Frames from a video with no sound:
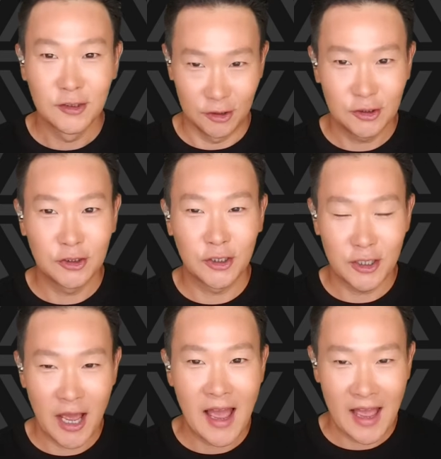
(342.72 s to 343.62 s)

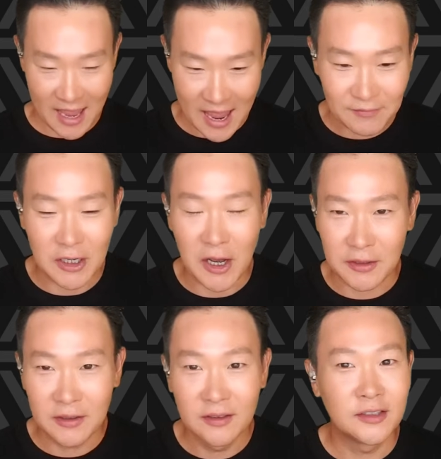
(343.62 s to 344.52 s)
should have done.
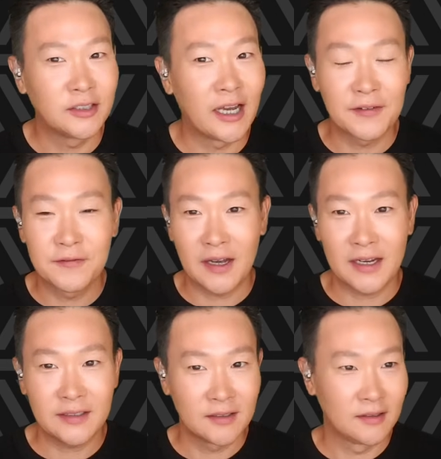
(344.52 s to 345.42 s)
You got to
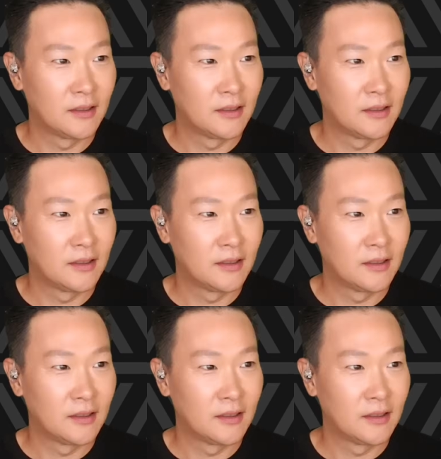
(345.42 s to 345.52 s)
fight